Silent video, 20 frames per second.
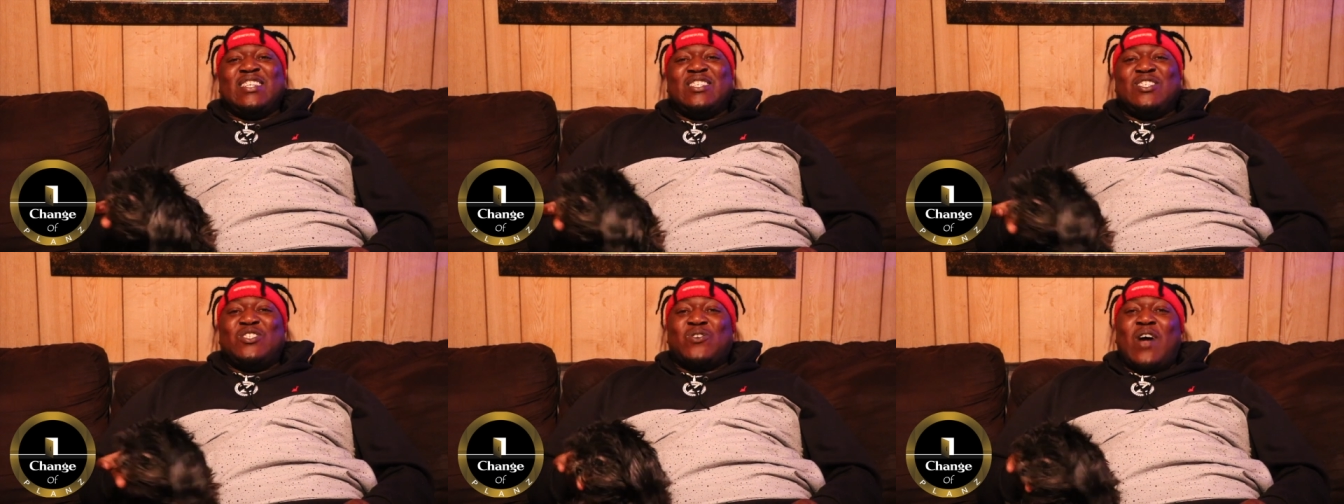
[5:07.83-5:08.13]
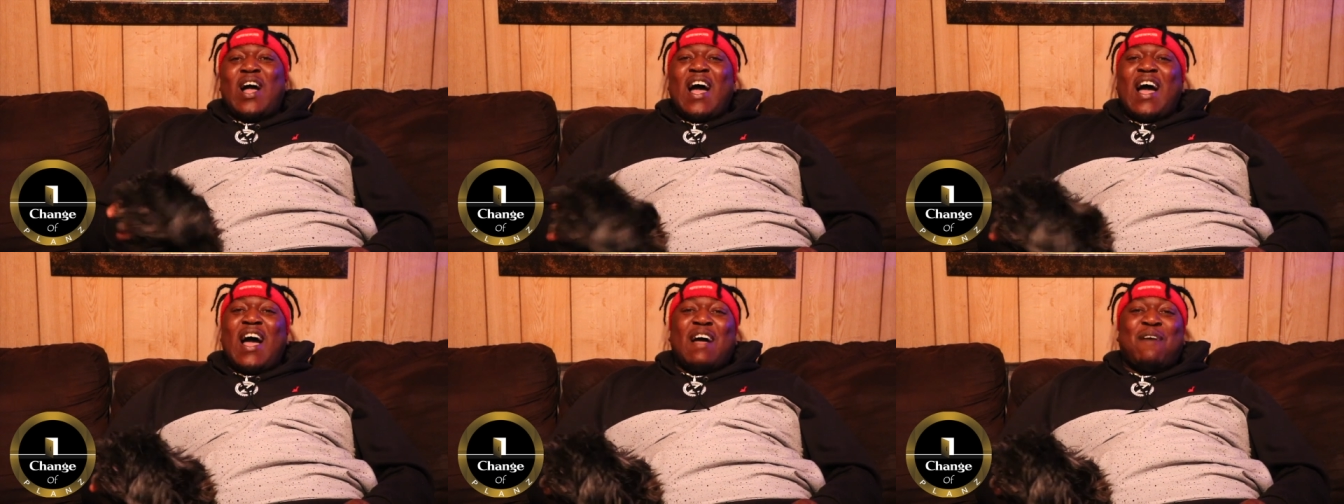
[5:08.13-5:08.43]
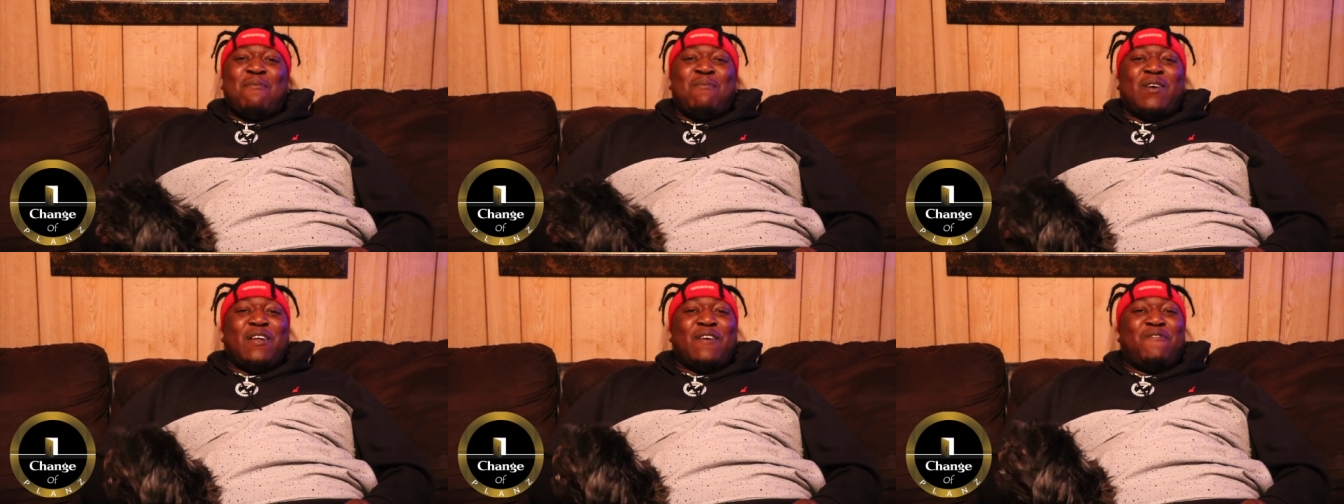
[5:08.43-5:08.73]

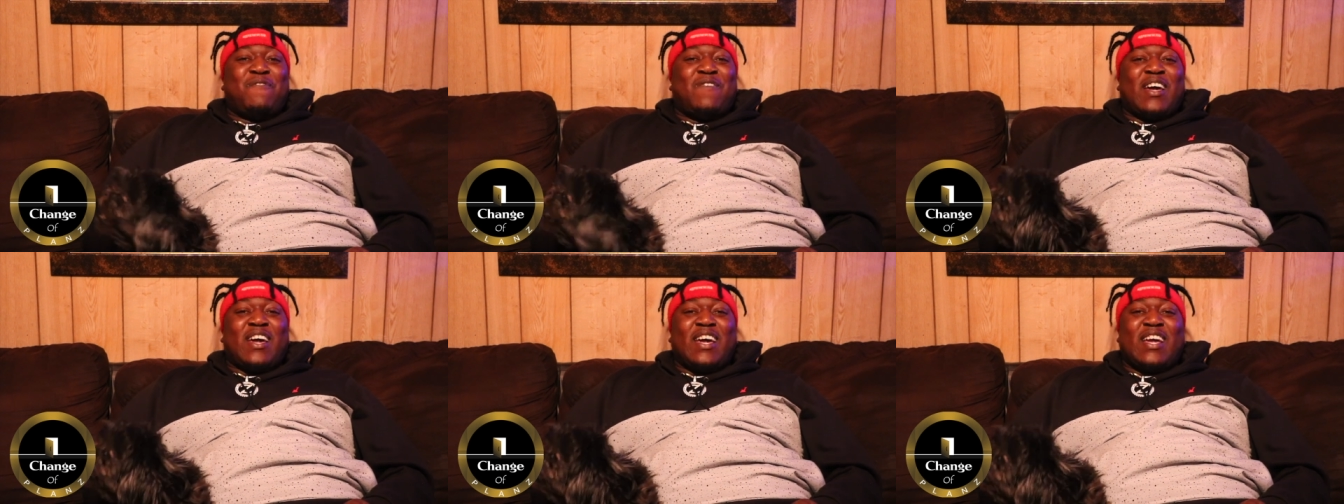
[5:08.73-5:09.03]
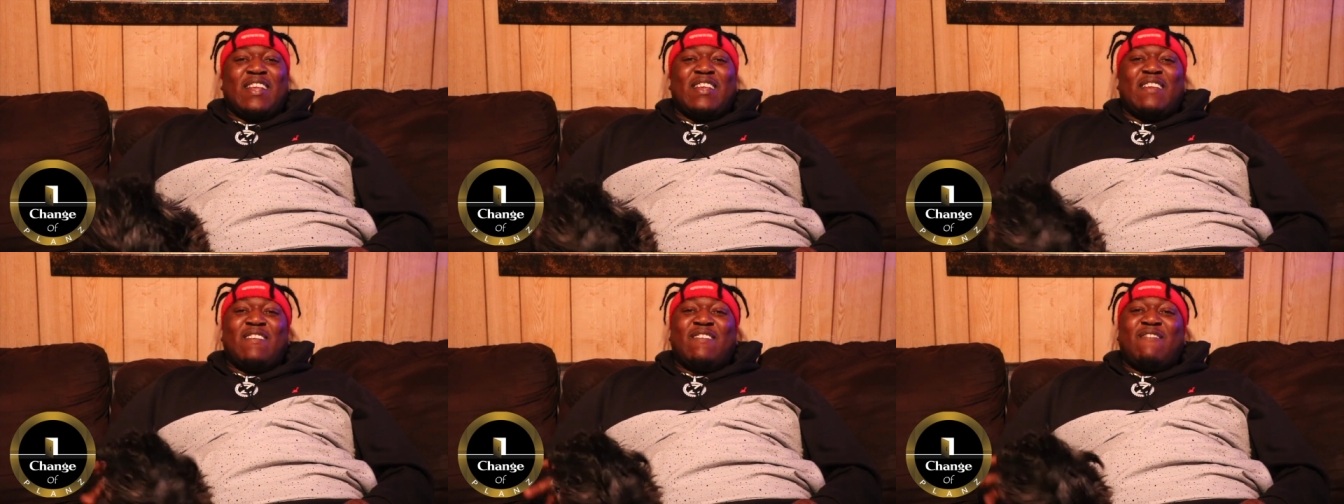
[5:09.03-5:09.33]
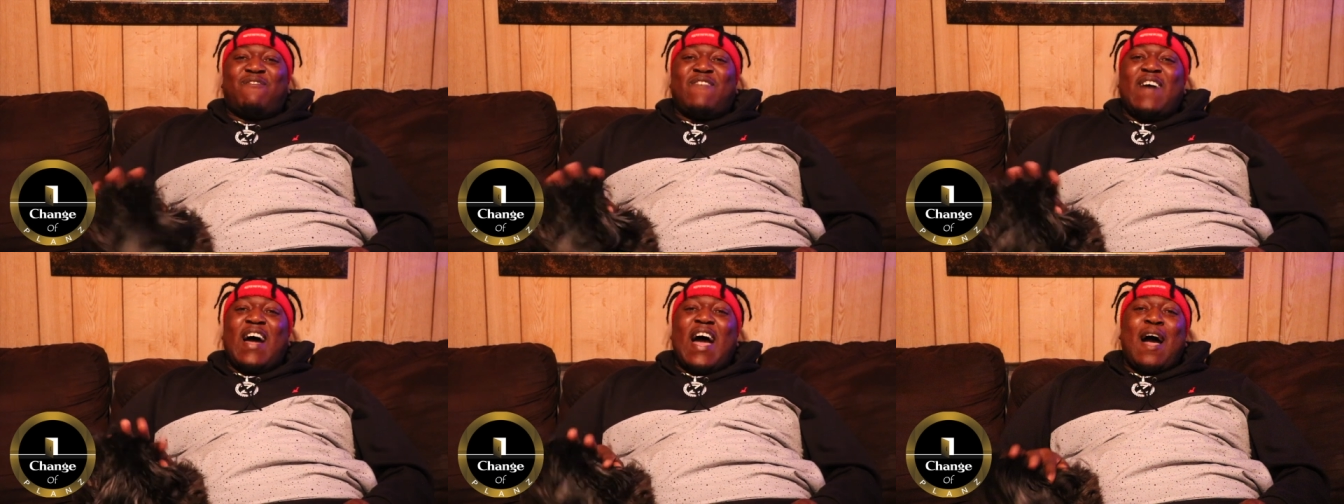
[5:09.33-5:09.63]
drive motherfucking
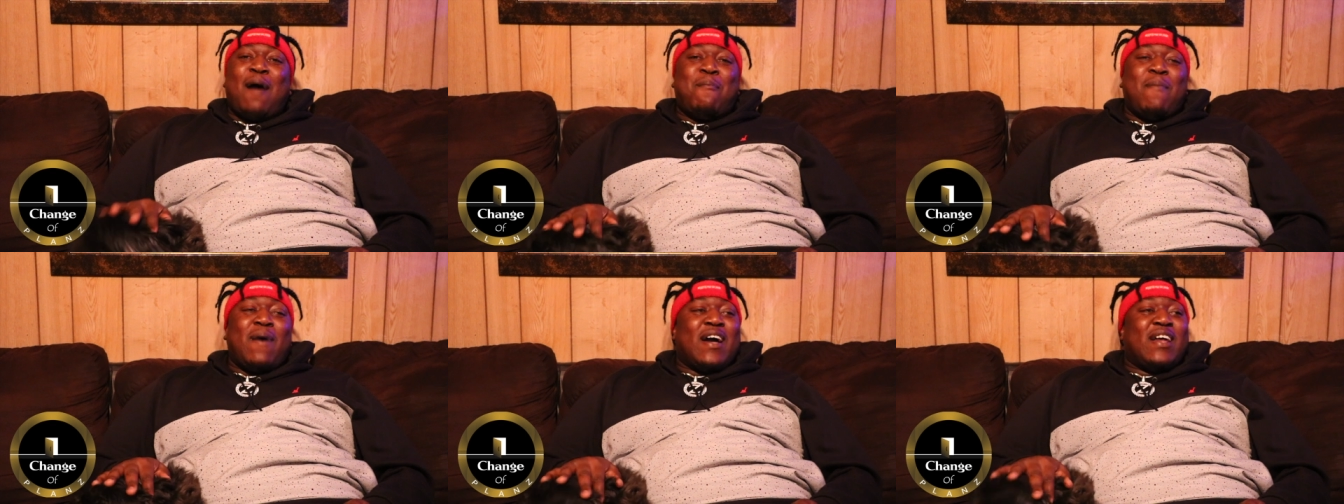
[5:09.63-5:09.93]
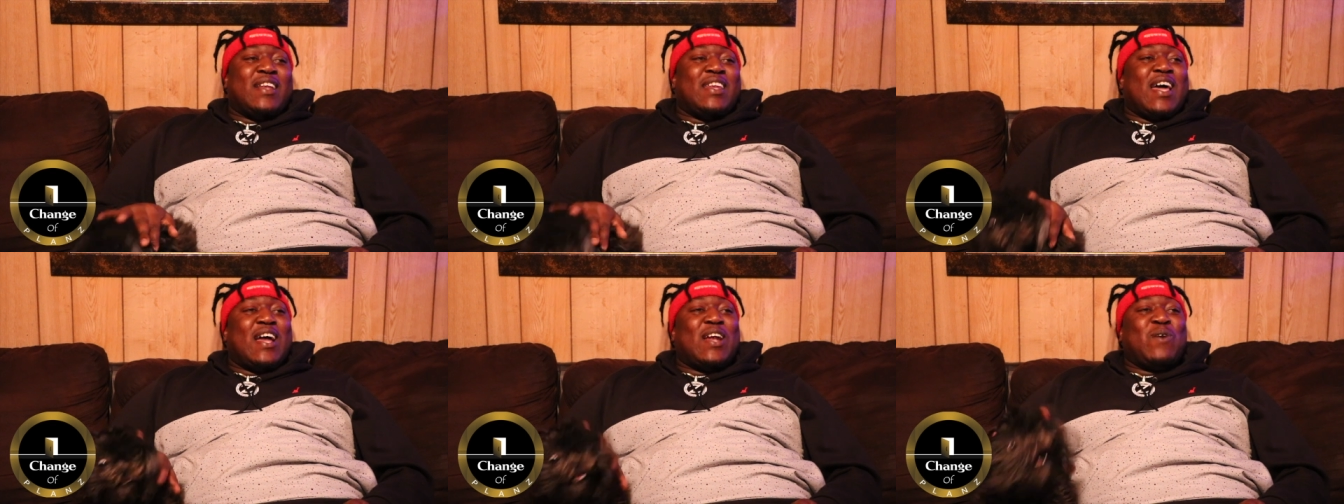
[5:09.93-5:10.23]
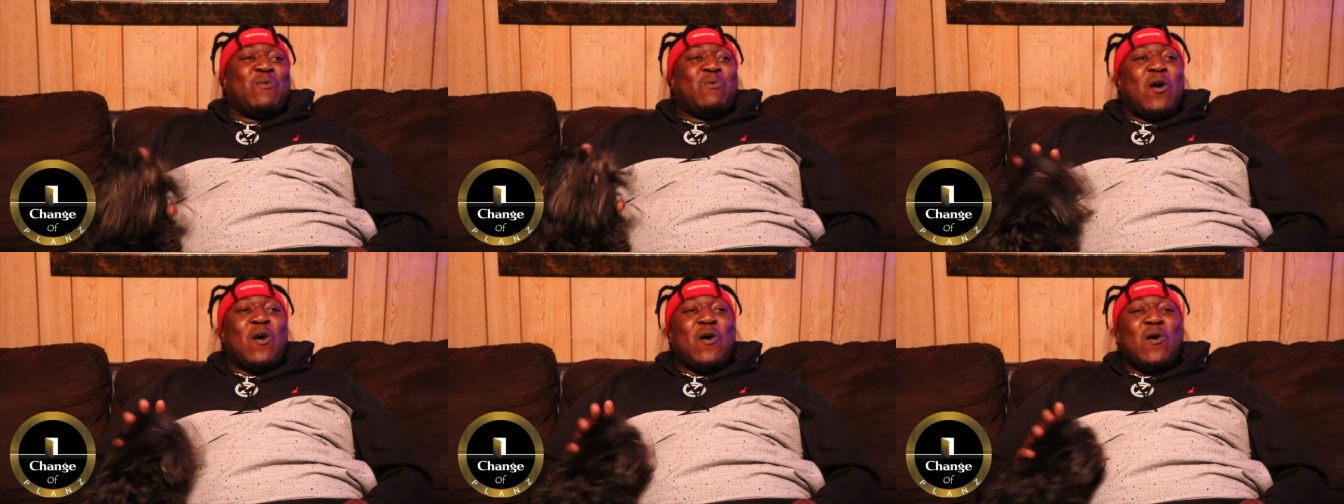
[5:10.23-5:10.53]
five mile
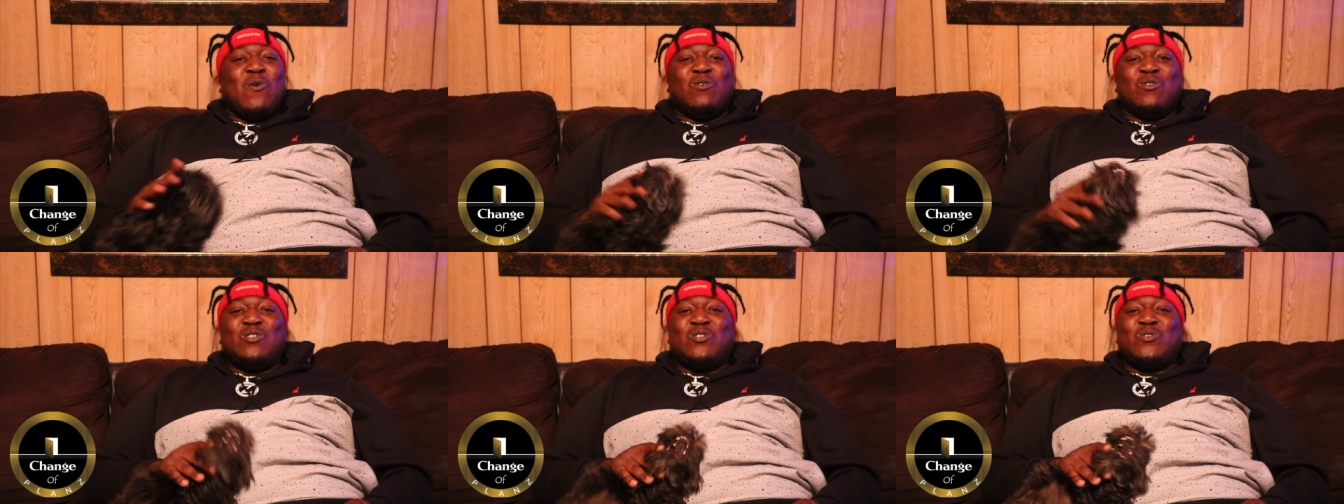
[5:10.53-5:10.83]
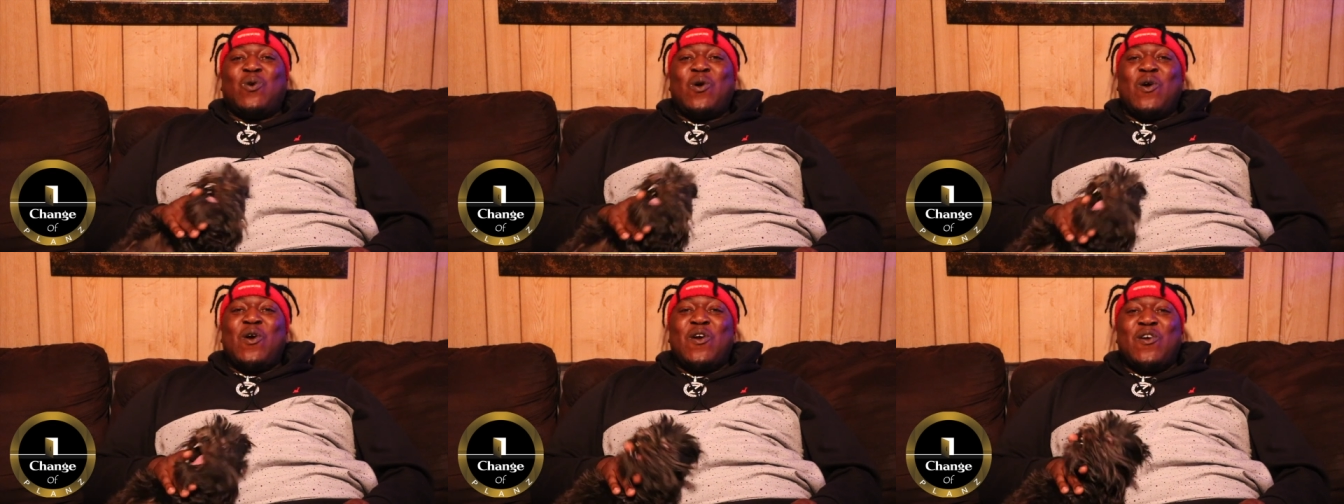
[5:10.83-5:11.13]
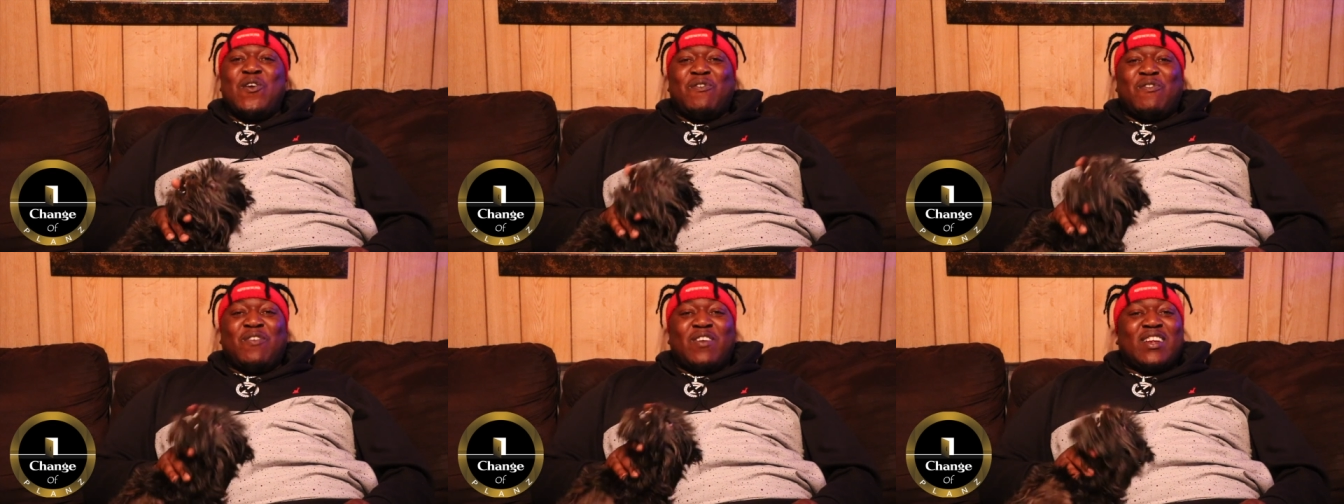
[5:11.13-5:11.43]
down the road
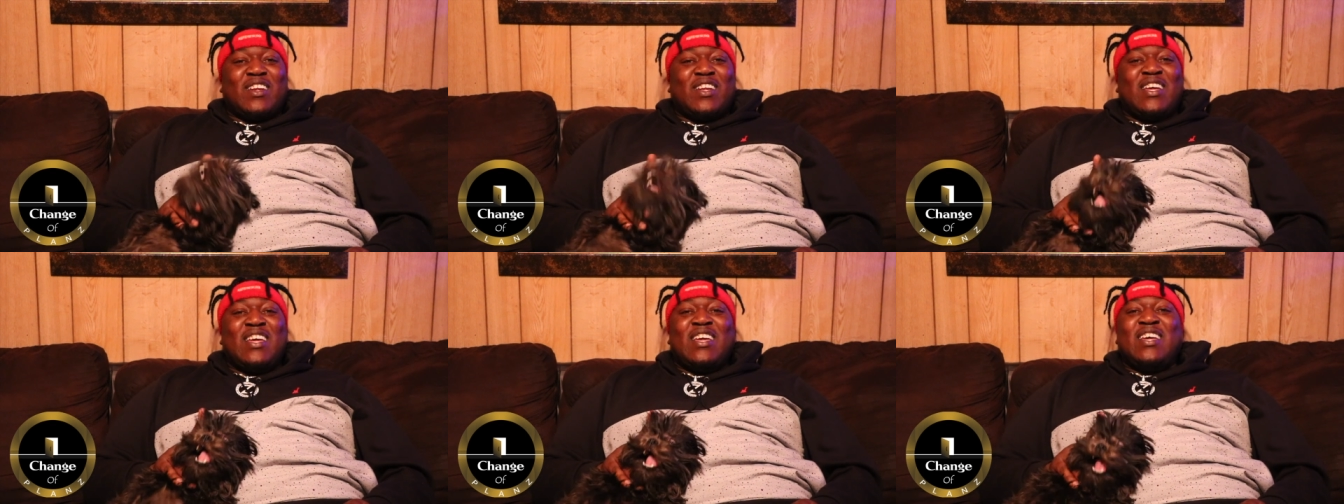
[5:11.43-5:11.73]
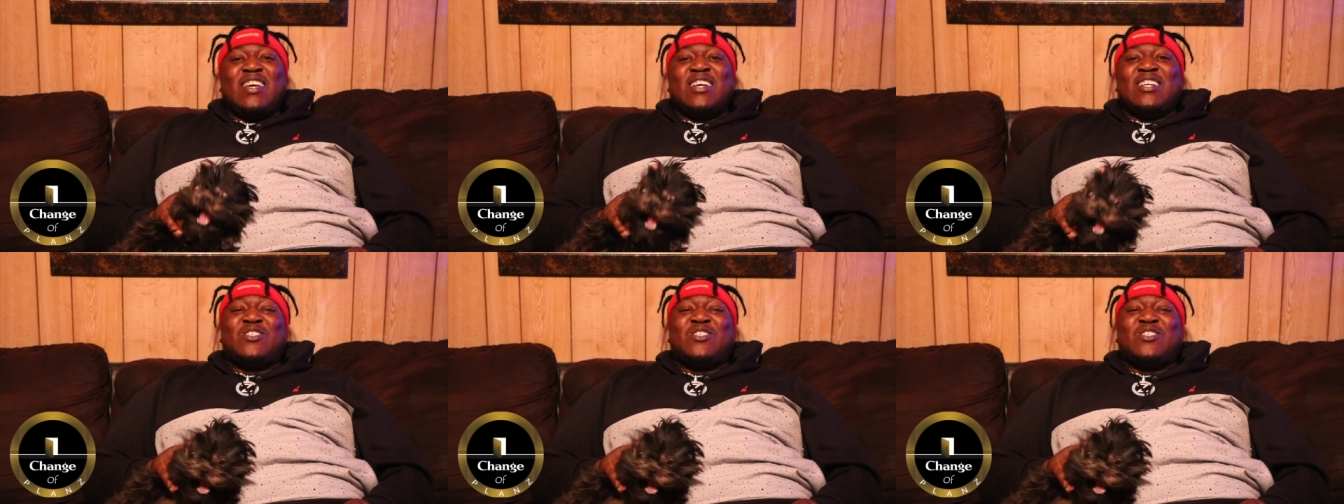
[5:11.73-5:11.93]
swerving. Yeah.